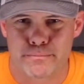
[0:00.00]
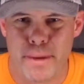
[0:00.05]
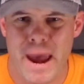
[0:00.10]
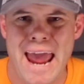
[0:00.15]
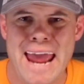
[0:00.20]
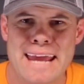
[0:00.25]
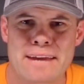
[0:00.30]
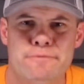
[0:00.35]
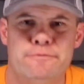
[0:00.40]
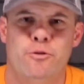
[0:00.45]

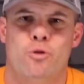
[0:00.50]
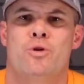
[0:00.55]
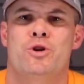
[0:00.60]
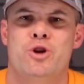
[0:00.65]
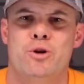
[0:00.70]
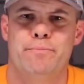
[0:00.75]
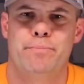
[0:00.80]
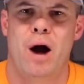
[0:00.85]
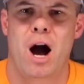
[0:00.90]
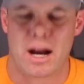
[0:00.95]
bang for
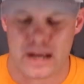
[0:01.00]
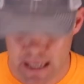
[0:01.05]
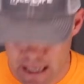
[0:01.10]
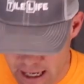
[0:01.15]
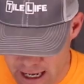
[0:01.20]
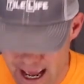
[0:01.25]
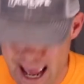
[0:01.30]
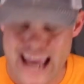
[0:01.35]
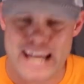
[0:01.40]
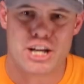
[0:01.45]
your buck.
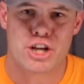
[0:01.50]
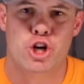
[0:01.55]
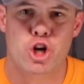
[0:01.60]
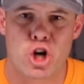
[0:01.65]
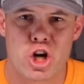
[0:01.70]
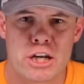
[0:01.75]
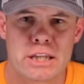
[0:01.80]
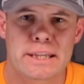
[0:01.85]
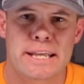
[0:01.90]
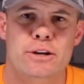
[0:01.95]
A
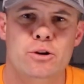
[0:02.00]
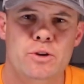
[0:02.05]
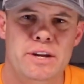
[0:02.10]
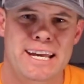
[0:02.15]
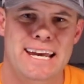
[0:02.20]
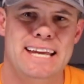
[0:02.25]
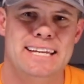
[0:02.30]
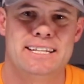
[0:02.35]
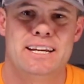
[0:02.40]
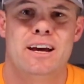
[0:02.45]
good little
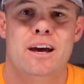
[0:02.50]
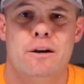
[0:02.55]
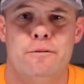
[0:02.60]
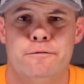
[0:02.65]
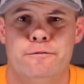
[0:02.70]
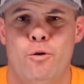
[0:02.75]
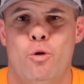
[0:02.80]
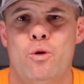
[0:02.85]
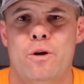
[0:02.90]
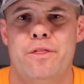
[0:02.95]
kit
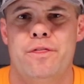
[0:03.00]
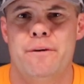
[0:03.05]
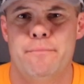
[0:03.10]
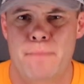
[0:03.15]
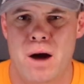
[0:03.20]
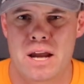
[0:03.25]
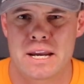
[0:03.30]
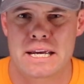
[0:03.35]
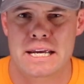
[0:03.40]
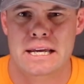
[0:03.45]
for the
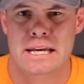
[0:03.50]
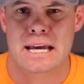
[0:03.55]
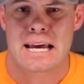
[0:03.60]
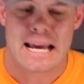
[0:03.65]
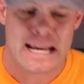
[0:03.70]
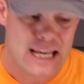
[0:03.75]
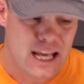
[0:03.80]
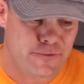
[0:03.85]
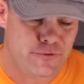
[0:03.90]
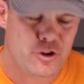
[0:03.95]
money.
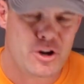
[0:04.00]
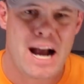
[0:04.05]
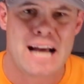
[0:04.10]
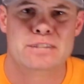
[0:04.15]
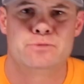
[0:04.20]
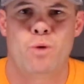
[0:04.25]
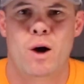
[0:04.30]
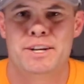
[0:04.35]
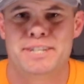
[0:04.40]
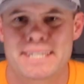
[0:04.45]
If you
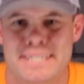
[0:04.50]
guys want